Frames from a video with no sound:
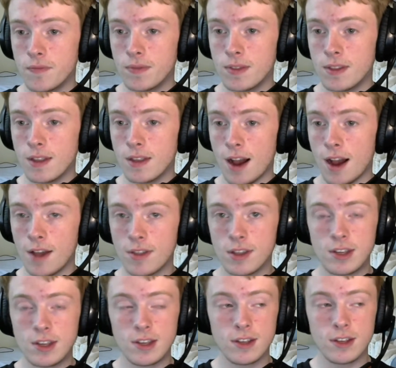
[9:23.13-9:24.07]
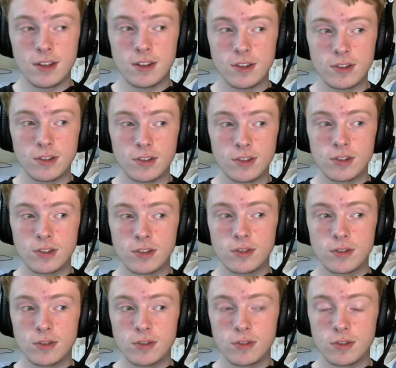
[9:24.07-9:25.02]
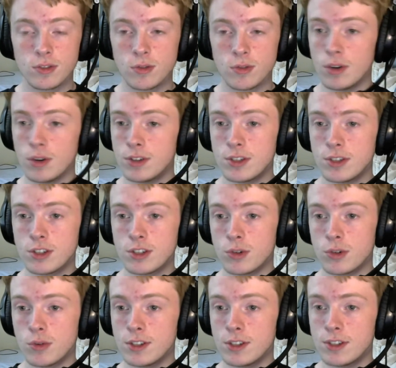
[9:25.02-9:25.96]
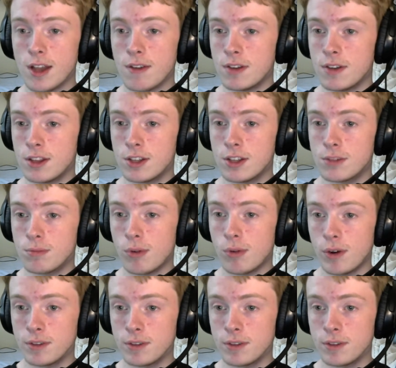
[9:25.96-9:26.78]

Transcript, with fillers: I think he's 26 or 27 at this point.